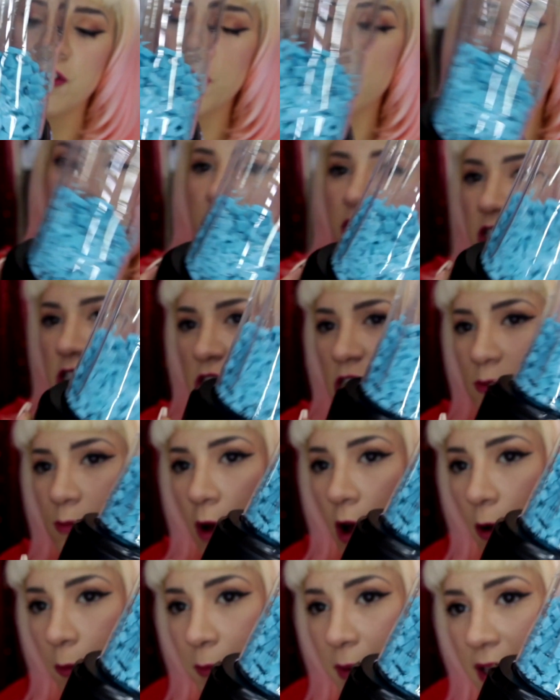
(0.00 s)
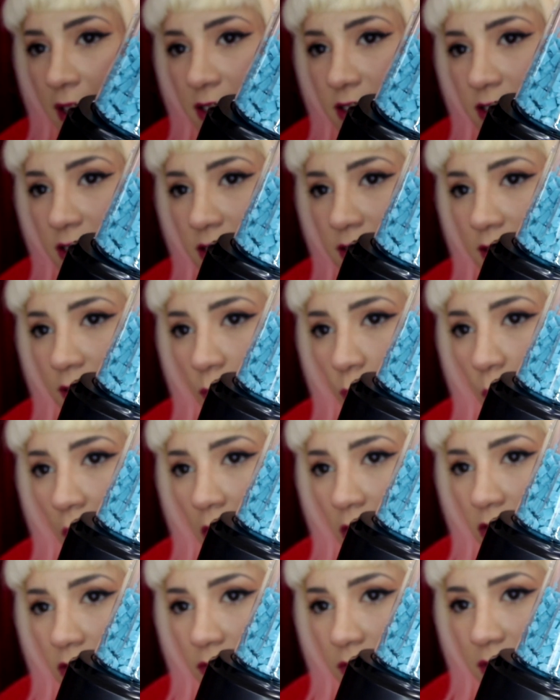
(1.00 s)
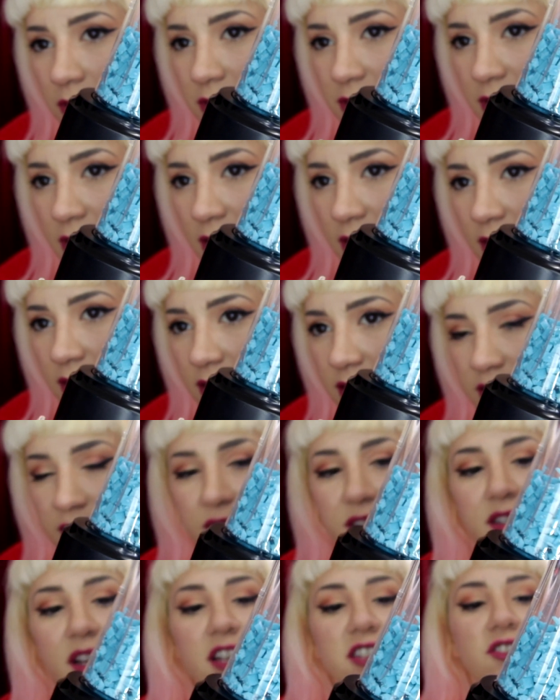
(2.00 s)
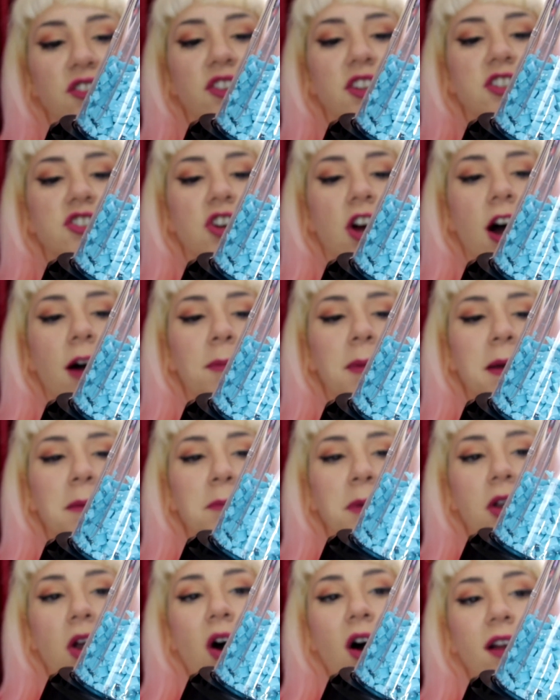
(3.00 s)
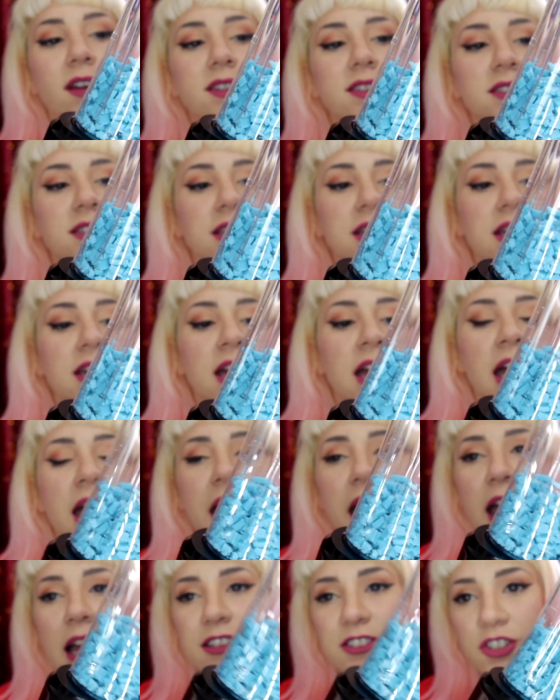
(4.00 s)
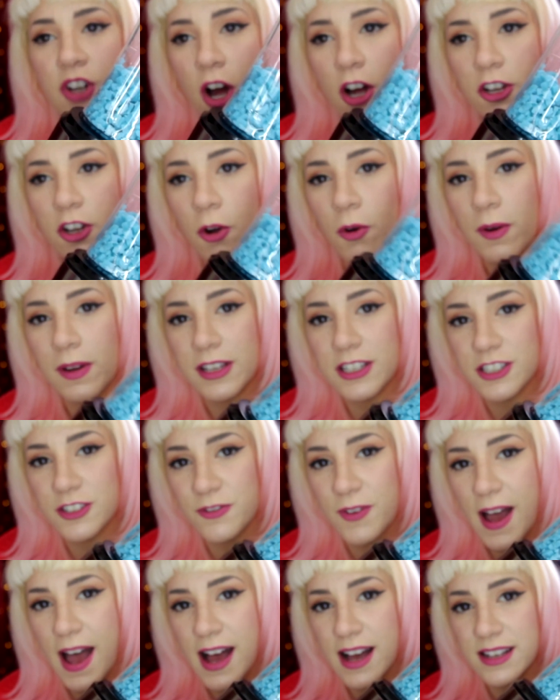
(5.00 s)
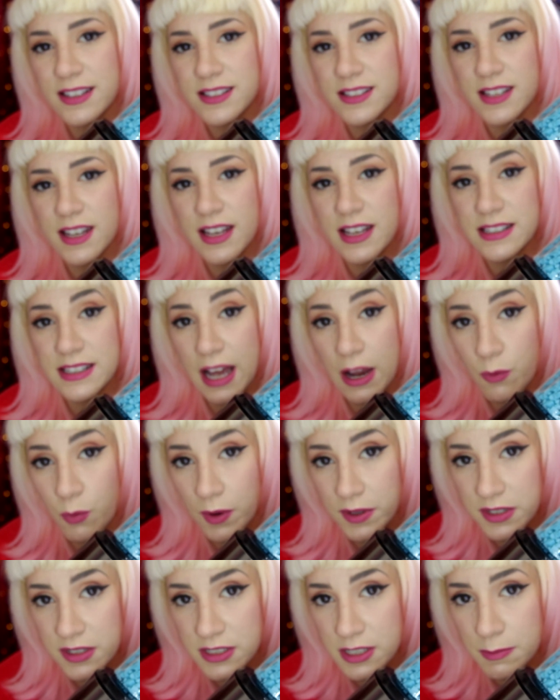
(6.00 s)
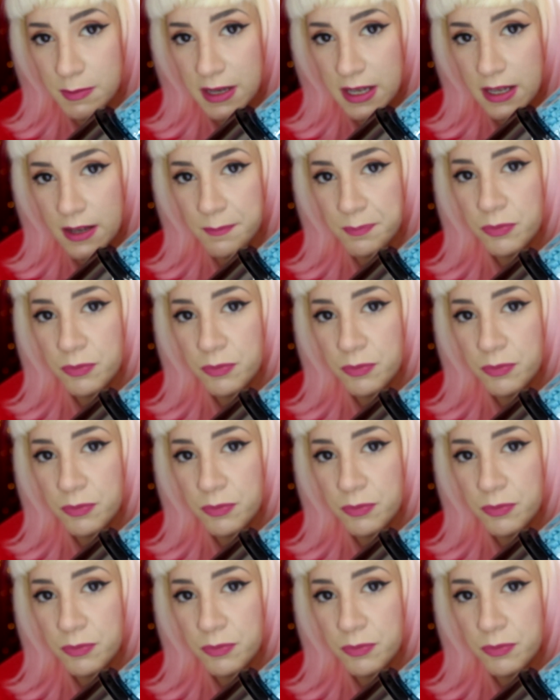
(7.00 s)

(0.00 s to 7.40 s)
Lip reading: few small bits where you can see that it's successfully chopping, but honestly, it's not going as fast as I want it to be,